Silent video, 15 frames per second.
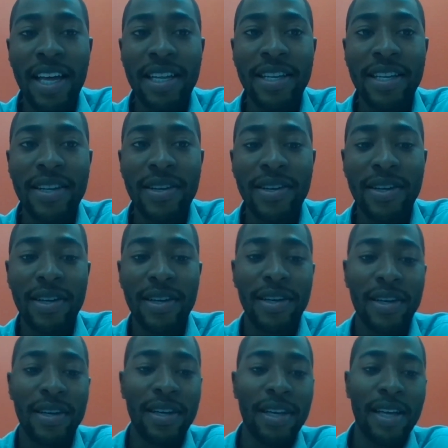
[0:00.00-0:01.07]
And
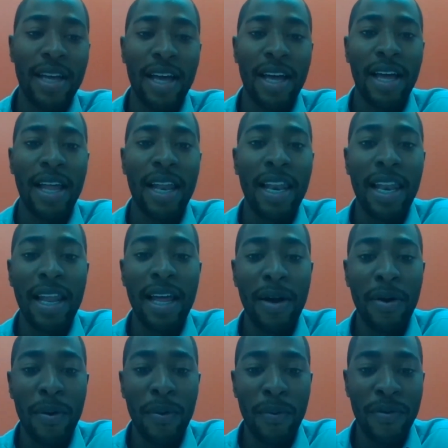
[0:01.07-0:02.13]
uh,
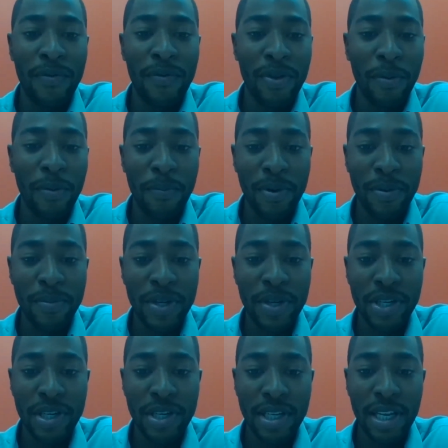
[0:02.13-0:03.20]
if your
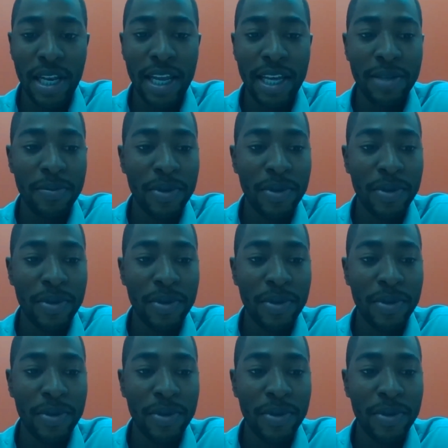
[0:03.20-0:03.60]
permission,